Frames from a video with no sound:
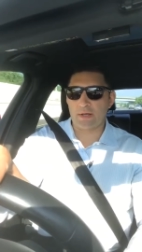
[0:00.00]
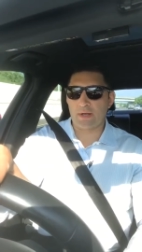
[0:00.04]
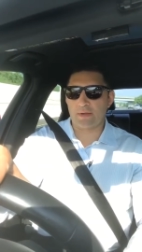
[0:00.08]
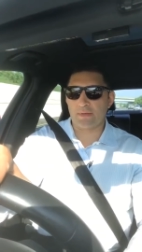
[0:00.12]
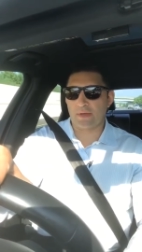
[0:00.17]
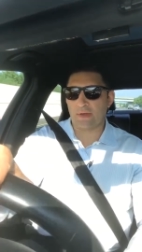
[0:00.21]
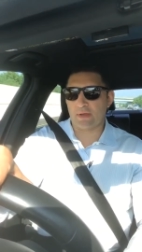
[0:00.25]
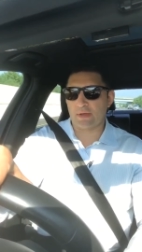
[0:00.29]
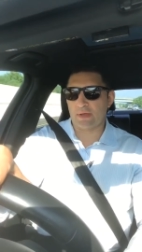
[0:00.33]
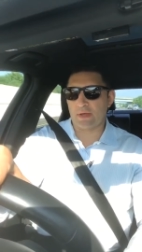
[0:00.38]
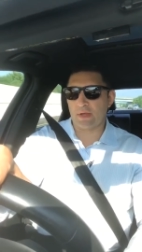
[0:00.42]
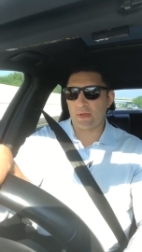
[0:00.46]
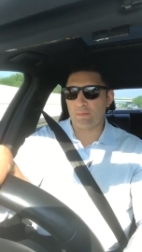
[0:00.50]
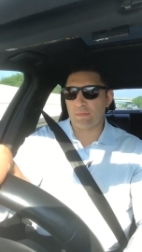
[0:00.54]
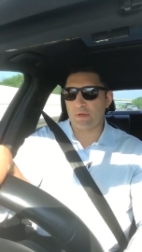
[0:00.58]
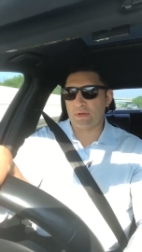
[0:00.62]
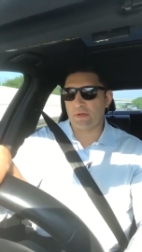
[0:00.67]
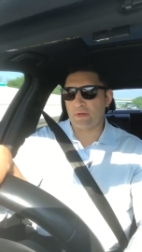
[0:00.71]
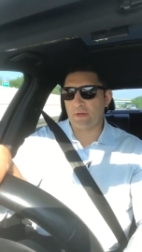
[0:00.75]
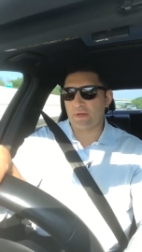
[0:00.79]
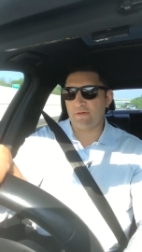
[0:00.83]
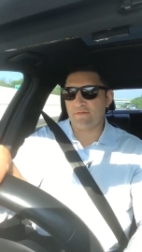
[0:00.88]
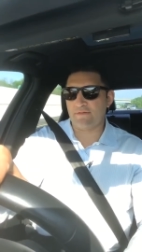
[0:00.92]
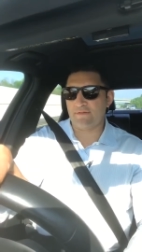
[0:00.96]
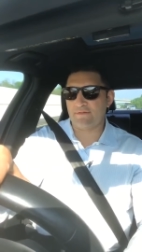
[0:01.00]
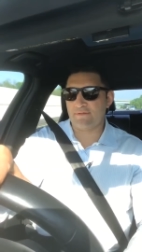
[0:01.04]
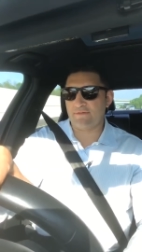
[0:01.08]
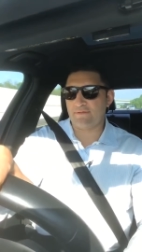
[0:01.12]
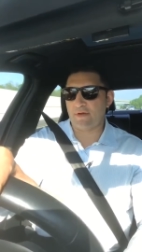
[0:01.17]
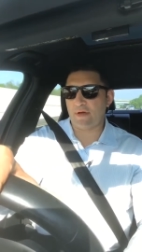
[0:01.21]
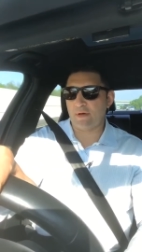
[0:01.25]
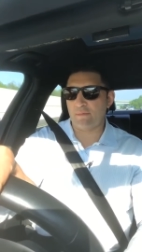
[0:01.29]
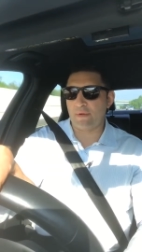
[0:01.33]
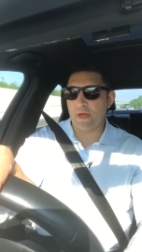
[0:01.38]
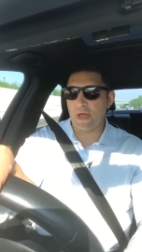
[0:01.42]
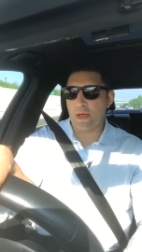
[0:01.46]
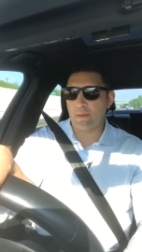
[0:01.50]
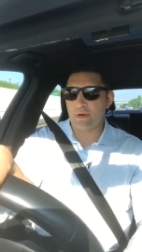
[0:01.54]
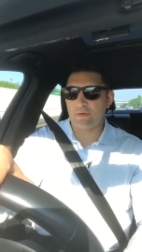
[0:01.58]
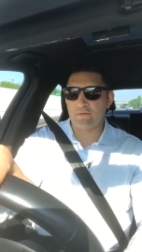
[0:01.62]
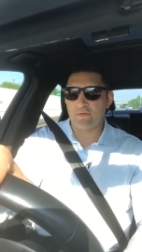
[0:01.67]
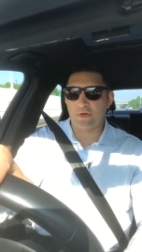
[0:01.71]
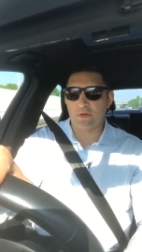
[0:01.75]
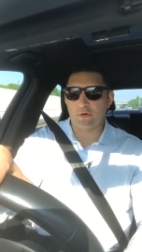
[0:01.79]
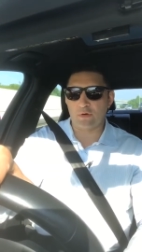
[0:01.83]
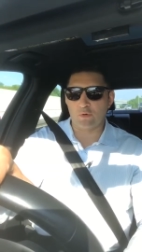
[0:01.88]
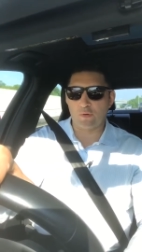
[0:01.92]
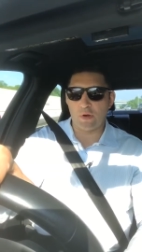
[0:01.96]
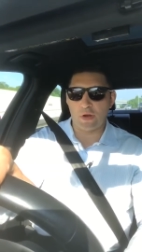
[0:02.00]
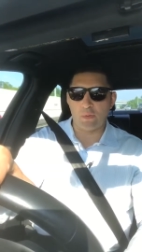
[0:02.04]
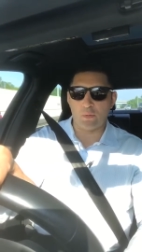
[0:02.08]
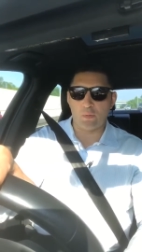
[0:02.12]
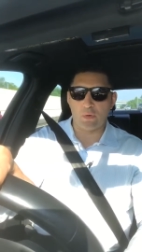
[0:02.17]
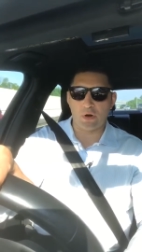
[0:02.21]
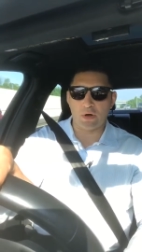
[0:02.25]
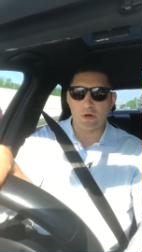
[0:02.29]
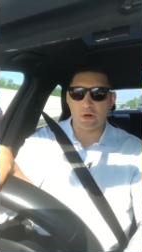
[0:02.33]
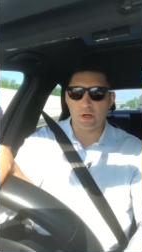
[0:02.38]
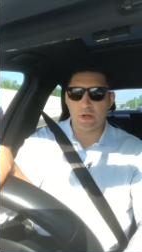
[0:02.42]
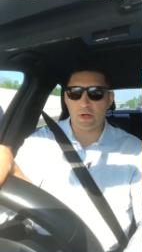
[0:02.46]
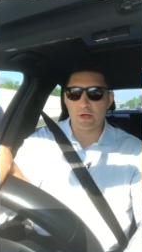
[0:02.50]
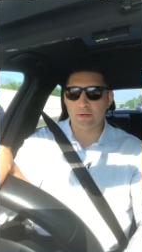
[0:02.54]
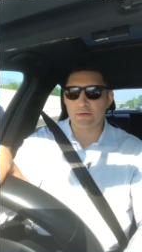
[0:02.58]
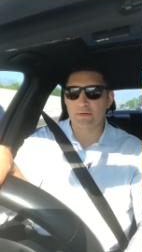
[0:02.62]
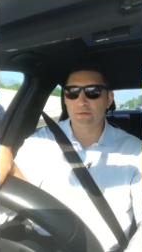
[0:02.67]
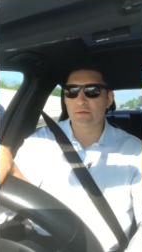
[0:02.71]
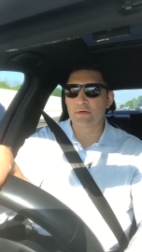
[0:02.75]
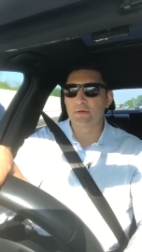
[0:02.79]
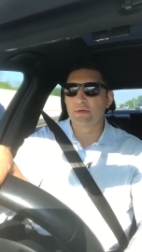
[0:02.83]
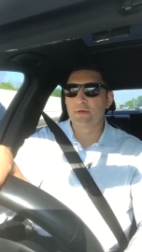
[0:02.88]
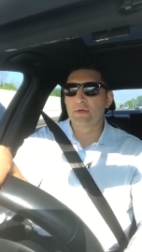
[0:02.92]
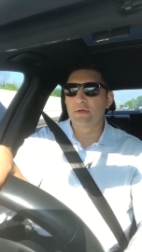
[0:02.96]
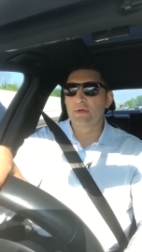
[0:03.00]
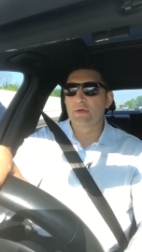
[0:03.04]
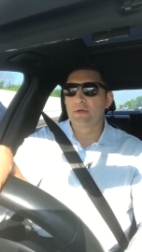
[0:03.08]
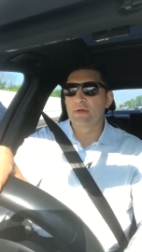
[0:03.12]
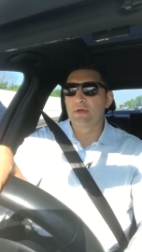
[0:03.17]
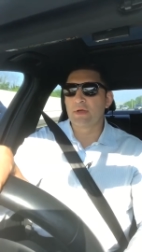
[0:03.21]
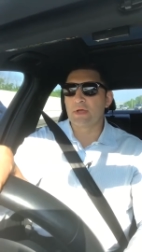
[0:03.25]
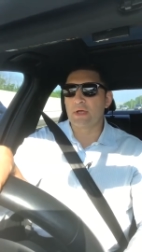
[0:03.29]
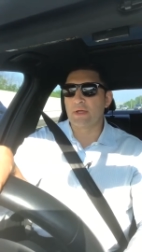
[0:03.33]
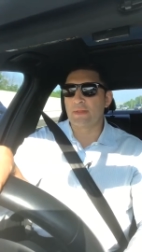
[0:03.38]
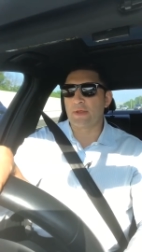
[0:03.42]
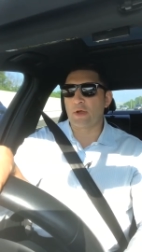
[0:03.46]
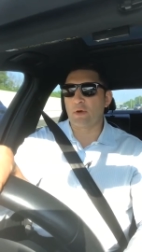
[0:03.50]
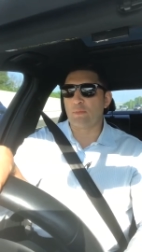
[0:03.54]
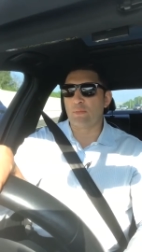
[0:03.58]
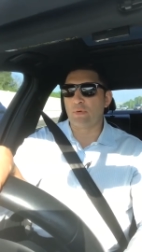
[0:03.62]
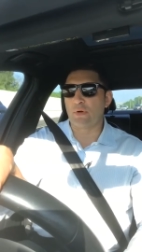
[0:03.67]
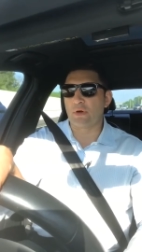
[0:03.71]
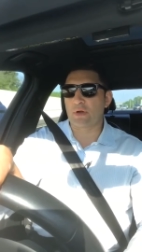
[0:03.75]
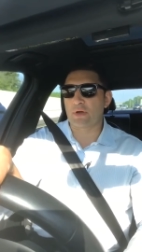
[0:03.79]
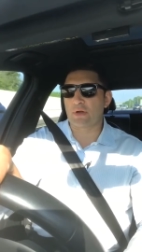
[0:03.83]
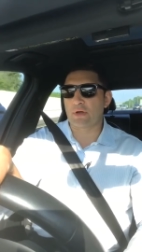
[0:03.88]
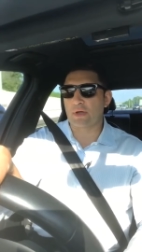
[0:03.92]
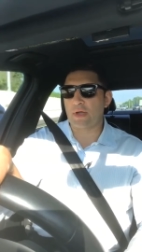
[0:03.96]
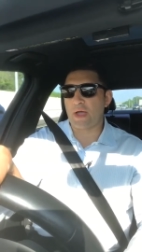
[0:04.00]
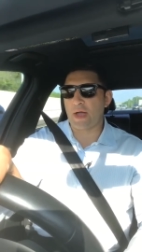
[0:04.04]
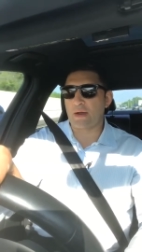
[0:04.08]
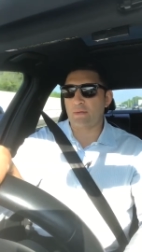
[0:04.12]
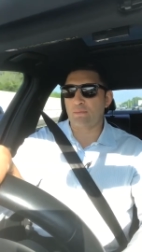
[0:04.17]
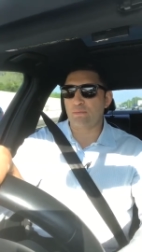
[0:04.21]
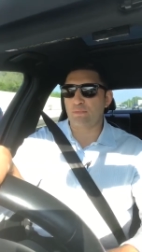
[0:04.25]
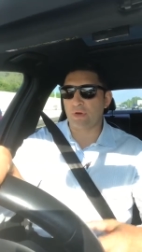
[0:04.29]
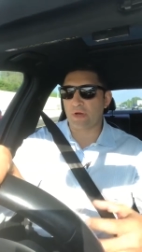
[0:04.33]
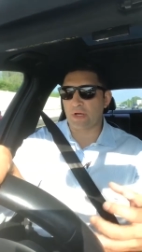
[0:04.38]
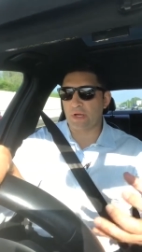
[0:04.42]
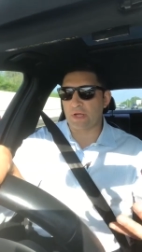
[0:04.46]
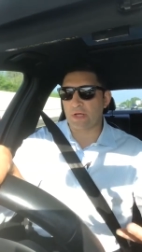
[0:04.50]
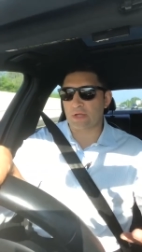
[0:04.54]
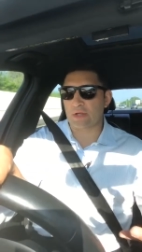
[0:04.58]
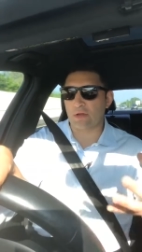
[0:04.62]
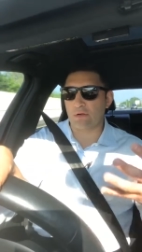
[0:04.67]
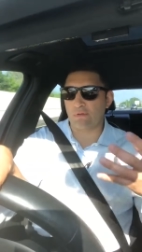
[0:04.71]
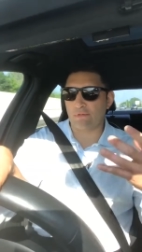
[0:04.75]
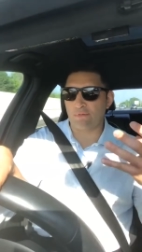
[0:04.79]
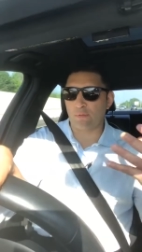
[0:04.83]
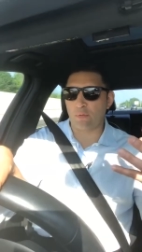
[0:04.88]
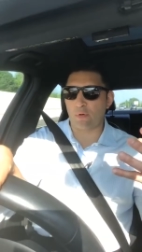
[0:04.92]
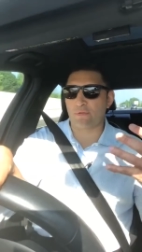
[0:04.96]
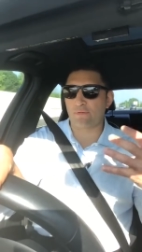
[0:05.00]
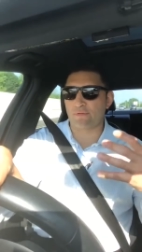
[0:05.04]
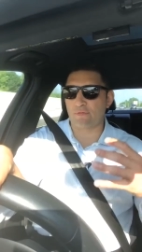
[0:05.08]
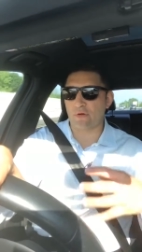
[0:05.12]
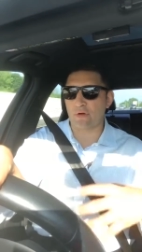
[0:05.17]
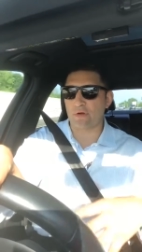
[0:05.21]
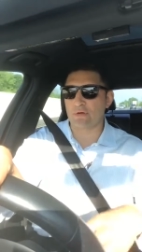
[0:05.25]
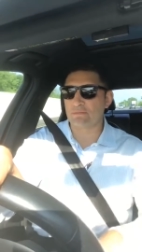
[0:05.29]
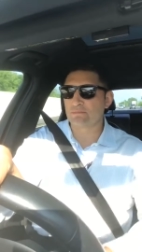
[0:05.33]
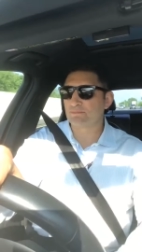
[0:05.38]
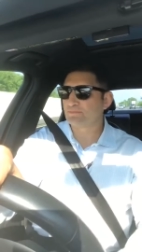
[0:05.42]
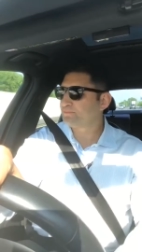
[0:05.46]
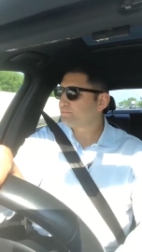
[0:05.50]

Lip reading: I think him and Leif Babin have done great work in their book, kind of bringing it to the forefront